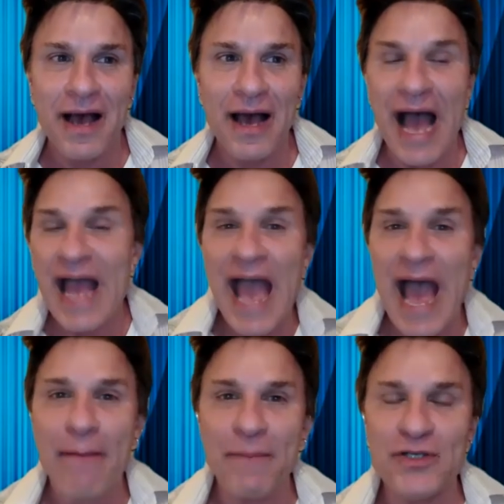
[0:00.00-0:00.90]
i
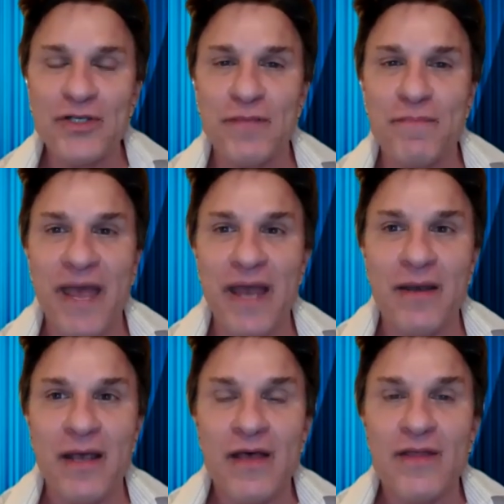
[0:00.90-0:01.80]
happened to have
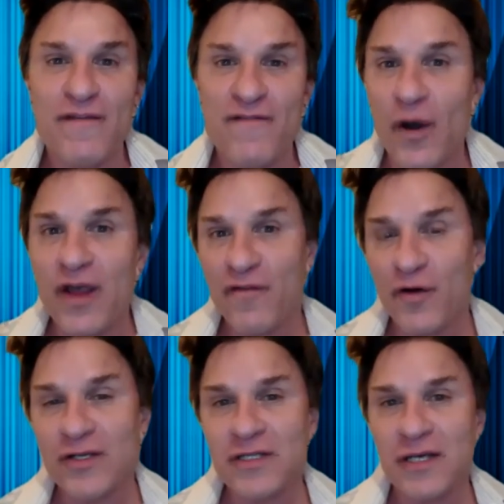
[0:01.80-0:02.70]
been the very
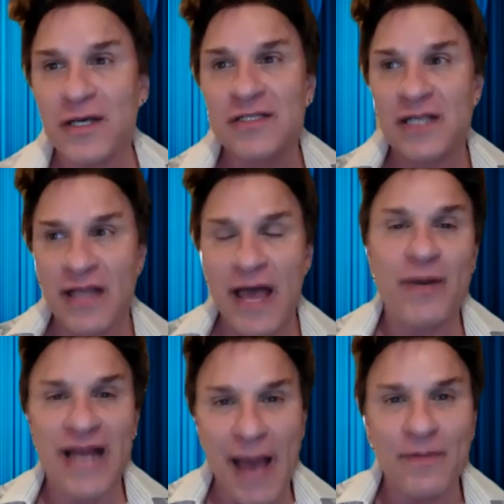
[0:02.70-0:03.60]
first
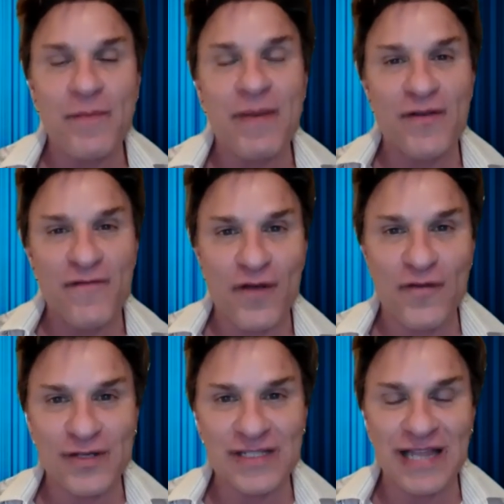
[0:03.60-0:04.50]
celebrity. It happened to be the very
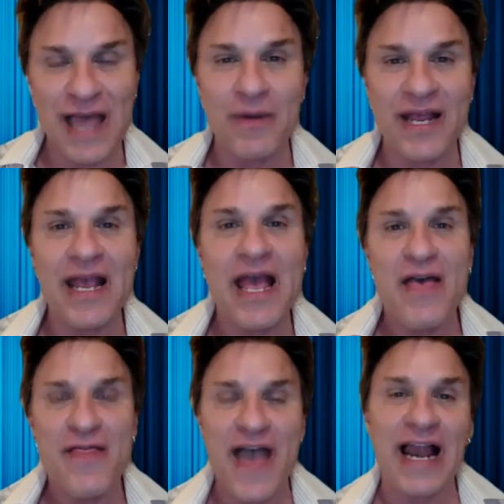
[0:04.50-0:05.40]
first celebrity
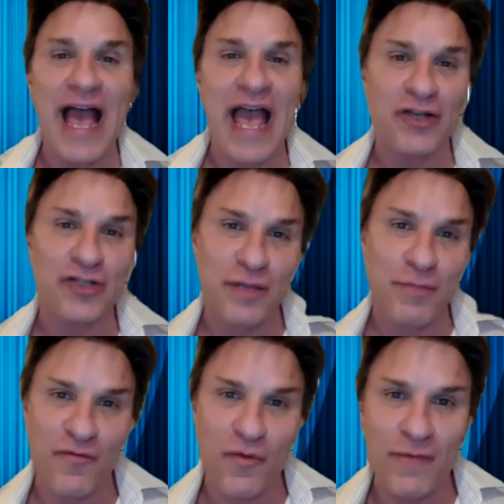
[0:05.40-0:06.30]
that I actually
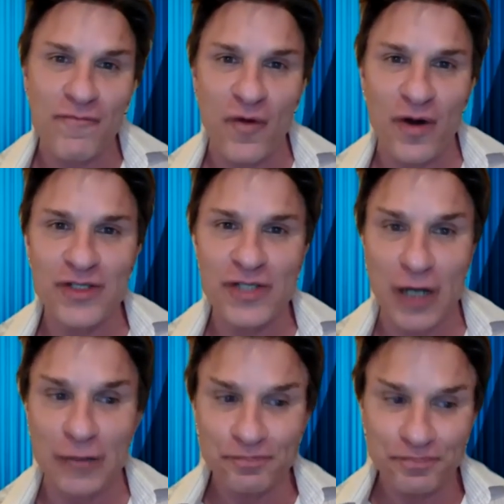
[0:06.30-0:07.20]
performed for.
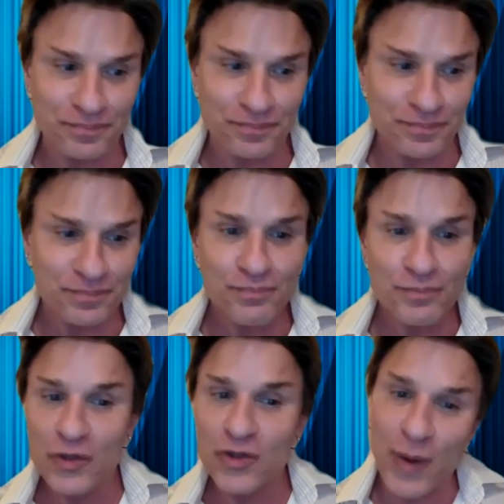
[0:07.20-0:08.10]
So
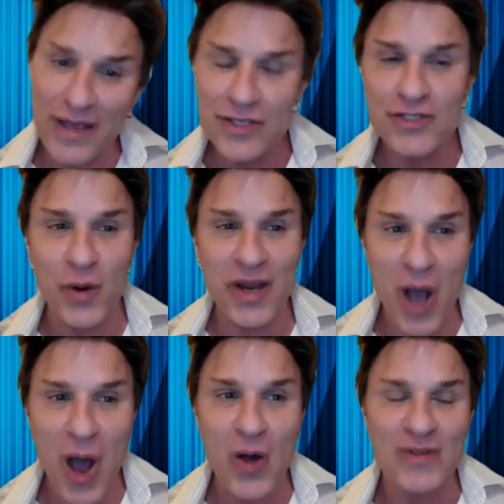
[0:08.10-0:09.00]
the way the story
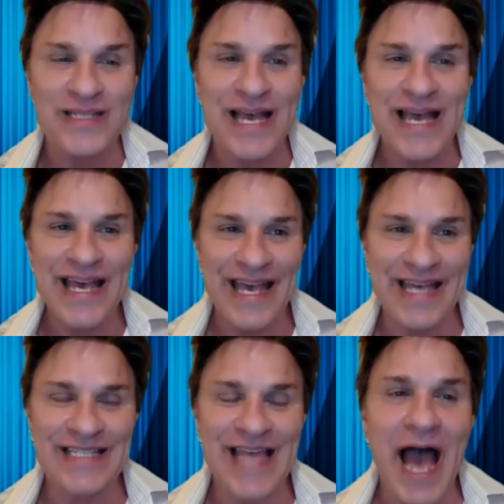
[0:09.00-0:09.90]
goes
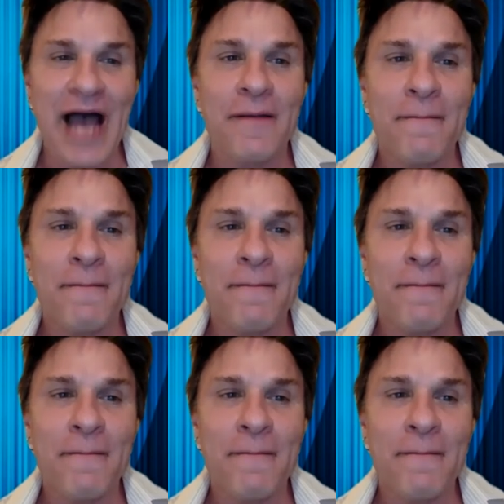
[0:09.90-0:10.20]
is that